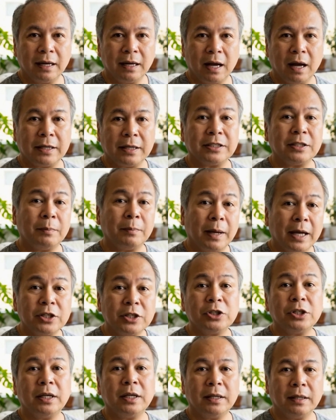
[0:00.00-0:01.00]

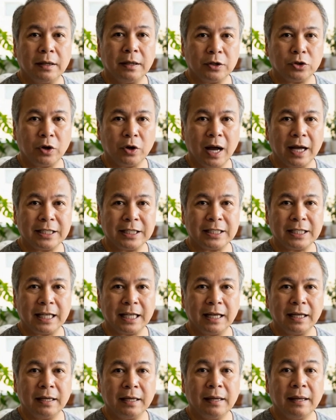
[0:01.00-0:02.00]
constipation, dry
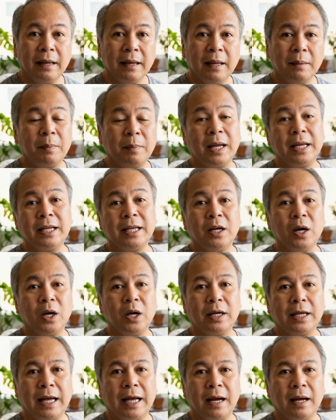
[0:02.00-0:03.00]
skin,
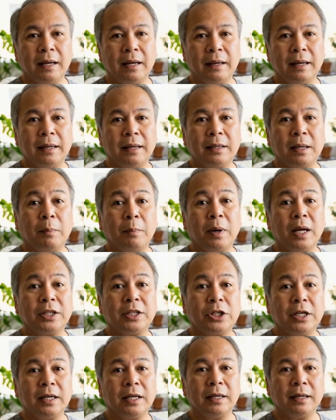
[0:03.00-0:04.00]
bradycardia,
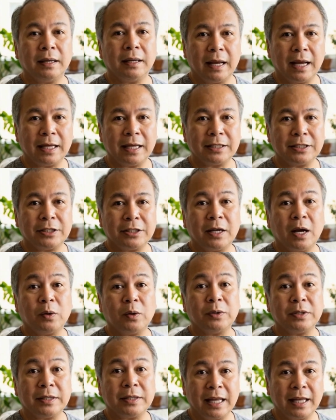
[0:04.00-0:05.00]
depression, and
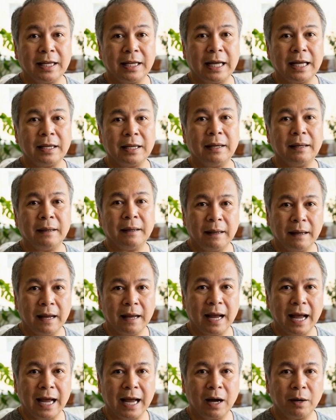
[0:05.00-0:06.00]
slowed thinking.
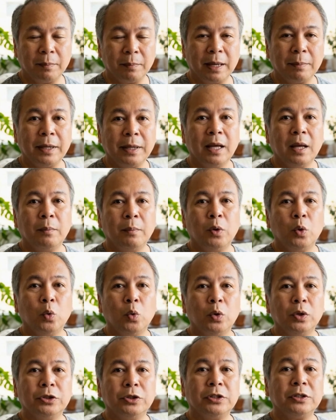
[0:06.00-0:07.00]
Hair may become
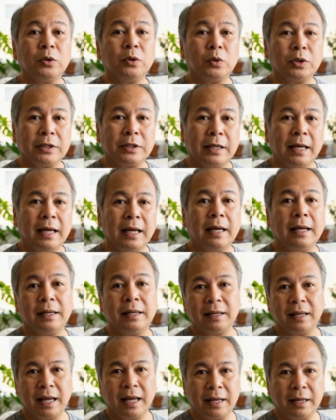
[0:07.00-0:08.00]
coarse or thin,
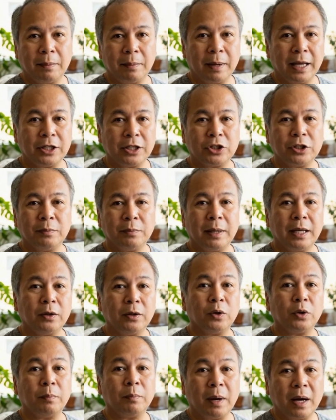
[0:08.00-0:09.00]
and the patient may
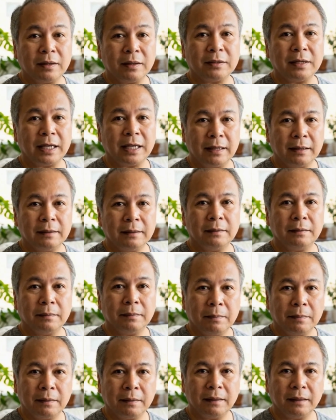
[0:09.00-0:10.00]
look puffy.
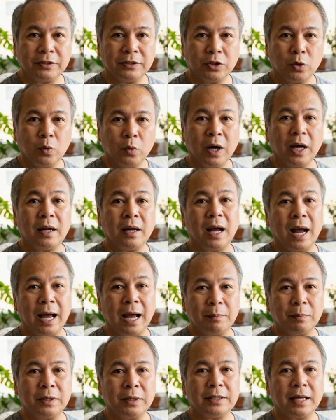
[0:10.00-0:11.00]
So while
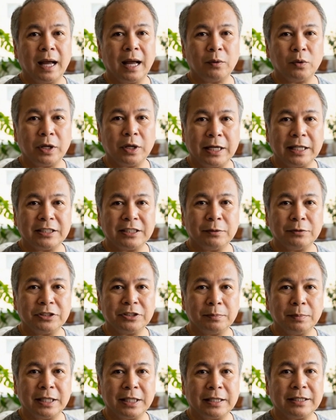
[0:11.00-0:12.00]
hyperthyroidism
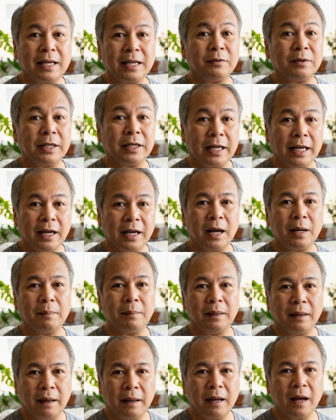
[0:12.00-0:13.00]
speeds everything up,
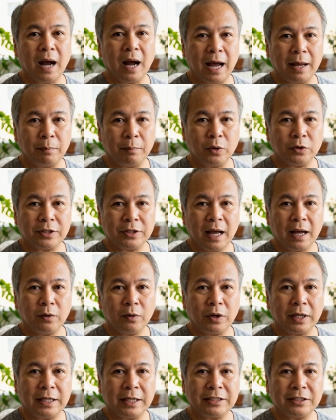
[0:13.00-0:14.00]

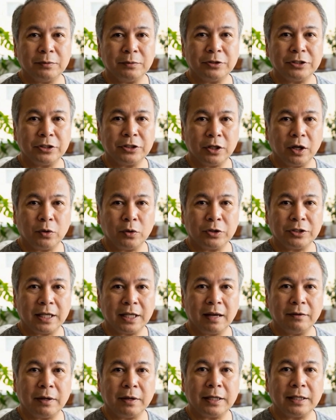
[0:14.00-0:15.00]
hypothyroidism slows
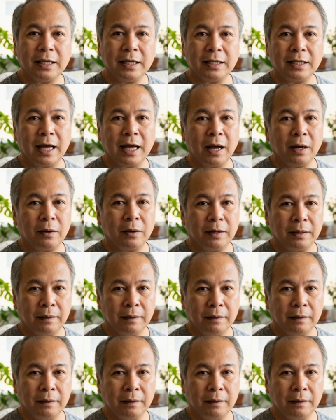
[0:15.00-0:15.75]
everything down.